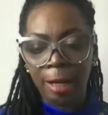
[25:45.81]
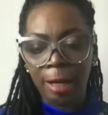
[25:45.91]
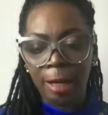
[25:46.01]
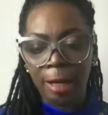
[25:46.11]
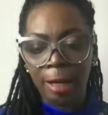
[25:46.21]

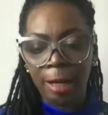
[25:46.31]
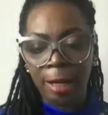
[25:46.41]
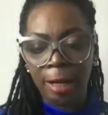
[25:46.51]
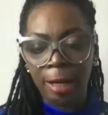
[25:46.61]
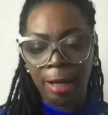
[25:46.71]
University
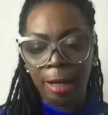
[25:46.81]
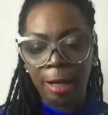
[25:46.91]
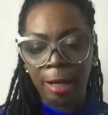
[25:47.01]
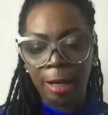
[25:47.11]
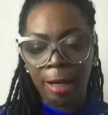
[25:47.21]
of
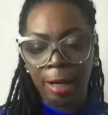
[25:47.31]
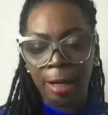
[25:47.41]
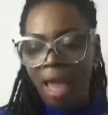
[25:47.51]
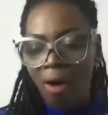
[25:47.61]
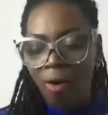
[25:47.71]
Texas
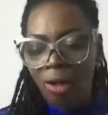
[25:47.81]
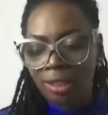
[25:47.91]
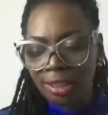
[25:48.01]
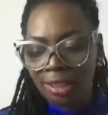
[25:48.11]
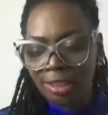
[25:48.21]
at
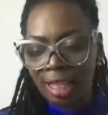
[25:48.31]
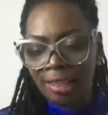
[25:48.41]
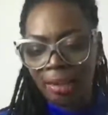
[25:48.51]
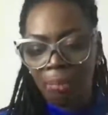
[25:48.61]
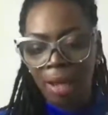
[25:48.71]
Austin,
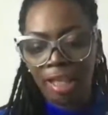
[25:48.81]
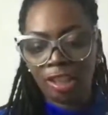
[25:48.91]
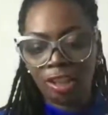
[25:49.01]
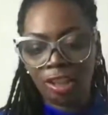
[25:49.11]
says it best.